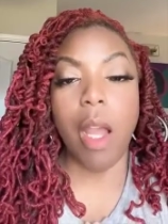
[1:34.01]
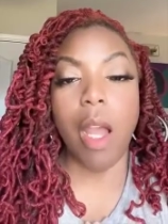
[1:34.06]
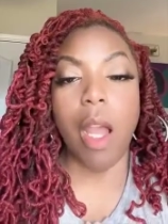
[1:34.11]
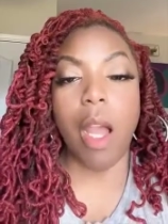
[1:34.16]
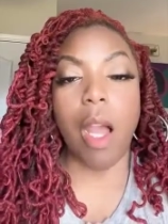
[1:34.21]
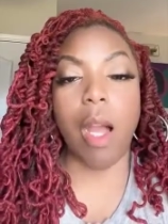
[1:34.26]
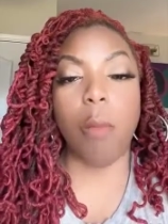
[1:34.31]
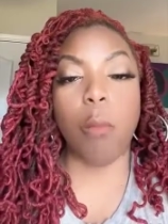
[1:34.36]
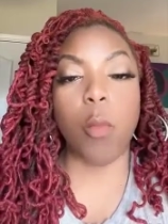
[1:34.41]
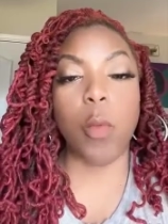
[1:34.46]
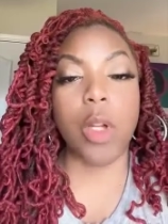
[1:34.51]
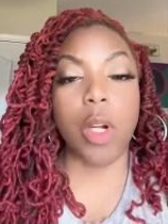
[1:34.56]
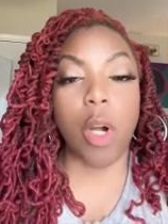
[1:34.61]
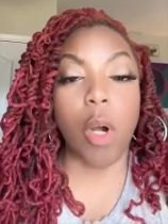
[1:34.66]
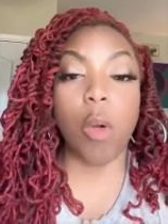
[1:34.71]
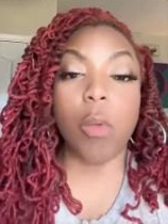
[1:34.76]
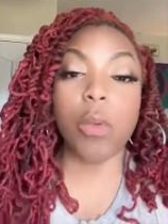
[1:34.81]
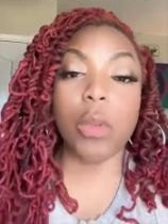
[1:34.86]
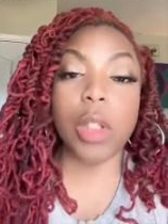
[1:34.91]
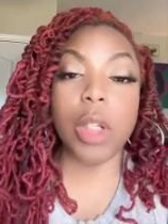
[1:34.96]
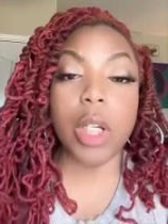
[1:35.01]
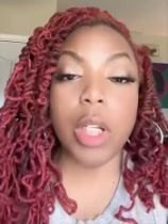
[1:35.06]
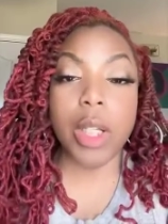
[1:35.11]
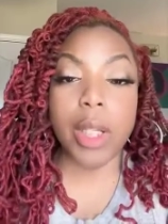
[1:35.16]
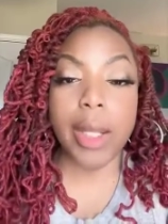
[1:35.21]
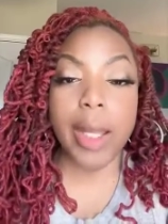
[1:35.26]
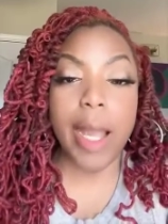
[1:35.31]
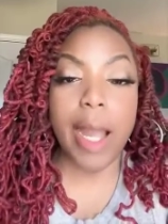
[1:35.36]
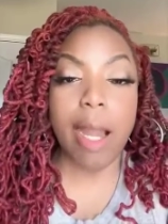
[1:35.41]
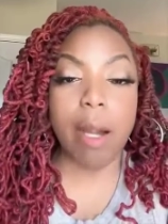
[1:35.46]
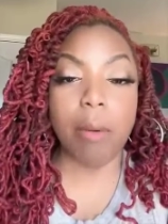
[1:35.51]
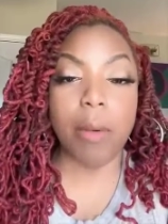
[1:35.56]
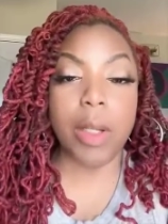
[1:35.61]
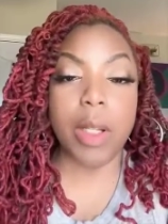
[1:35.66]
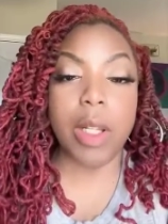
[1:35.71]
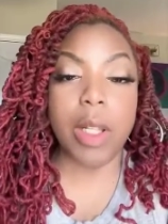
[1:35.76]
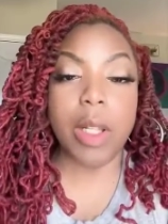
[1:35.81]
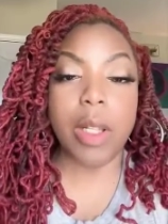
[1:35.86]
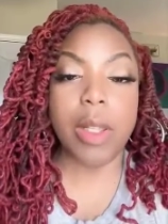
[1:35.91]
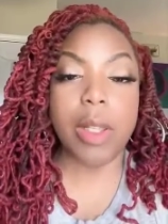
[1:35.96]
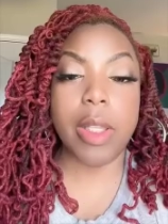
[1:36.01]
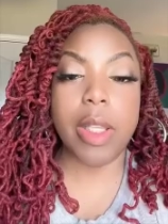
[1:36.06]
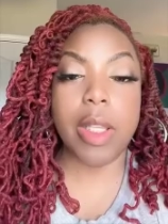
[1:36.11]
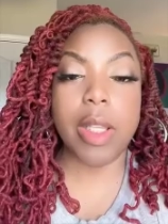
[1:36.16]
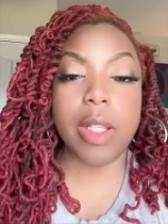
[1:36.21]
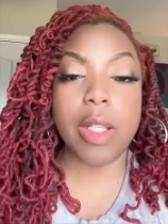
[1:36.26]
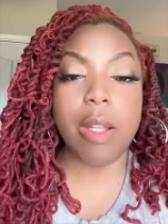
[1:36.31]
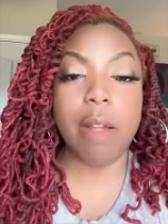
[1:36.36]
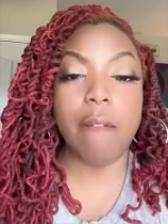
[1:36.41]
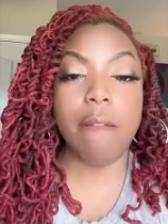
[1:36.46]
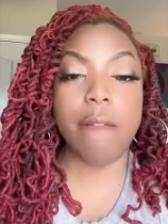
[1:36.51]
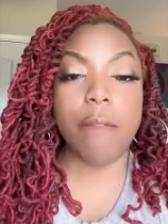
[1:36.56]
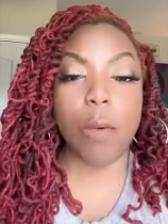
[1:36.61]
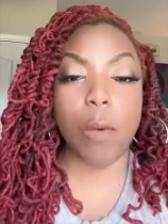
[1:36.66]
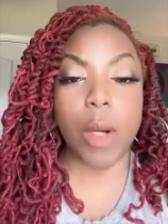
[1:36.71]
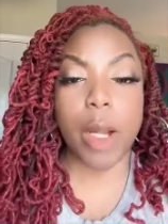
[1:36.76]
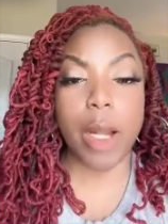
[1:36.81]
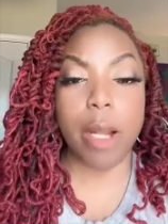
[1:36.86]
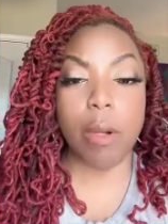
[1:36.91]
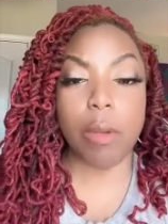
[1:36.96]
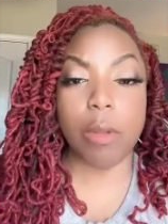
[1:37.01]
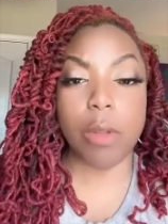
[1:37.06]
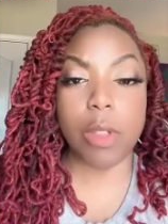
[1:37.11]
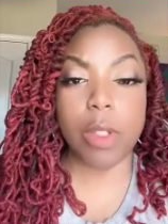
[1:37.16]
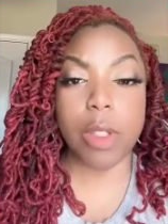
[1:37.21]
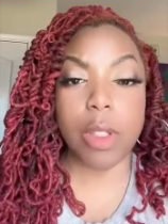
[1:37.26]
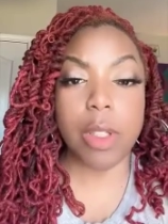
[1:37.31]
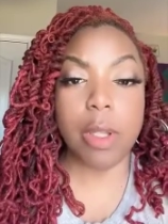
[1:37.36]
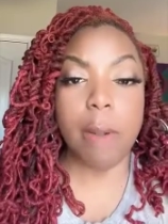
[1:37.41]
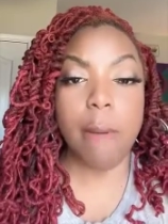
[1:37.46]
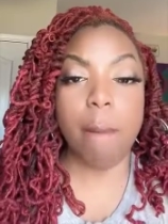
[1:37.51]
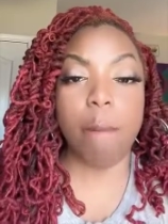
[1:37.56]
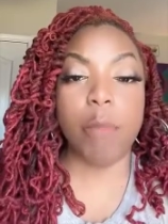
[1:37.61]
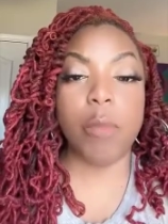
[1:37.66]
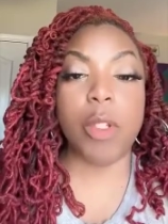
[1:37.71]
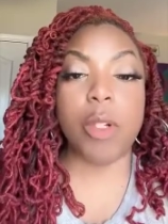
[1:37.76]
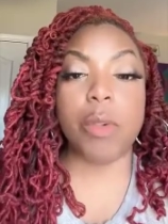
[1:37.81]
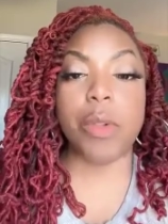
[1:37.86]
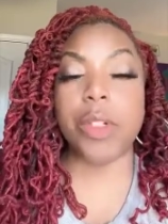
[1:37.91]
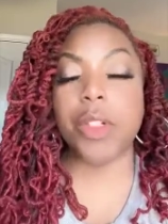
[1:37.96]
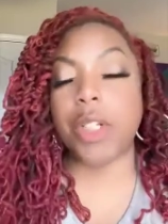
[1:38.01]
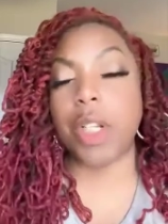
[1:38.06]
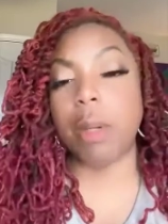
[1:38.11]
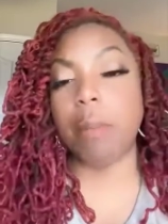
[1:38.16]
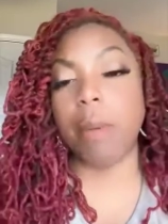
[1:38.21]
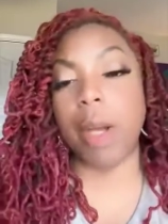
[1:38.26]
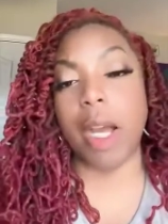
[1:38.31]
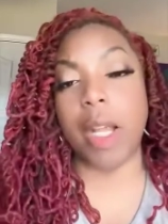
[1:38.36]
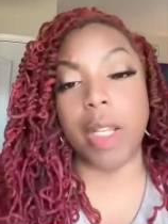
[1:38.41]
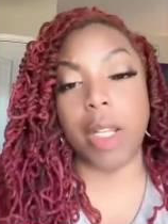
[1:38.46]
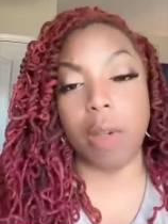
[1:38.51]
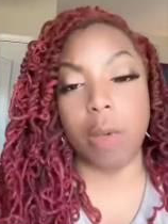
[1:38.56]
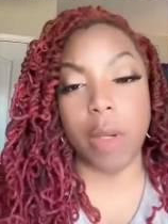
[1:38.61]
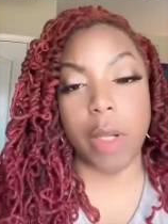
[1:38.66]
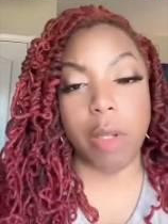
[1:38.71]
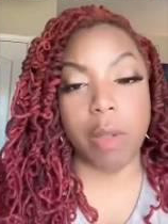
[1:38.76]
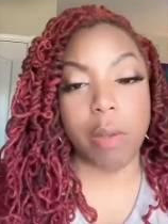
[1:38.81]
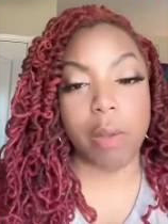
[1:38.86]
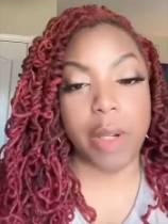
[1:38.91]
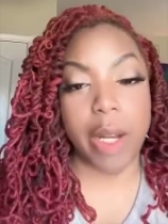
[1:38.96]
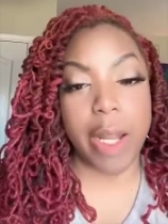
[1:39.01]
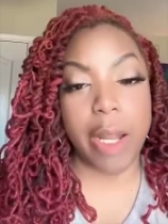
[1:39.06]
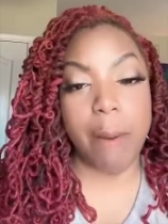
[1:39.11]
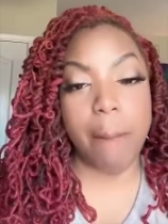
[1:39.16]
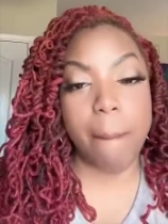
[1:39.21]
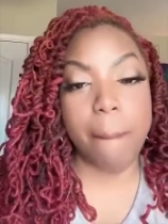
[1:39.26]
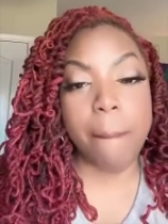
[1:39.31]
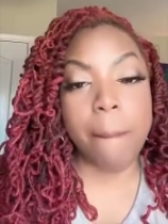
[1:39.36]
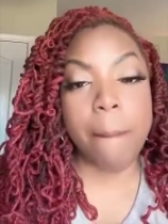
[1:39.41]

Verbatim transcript: um, we are only going to carry the four ounce nourishing body oil, right?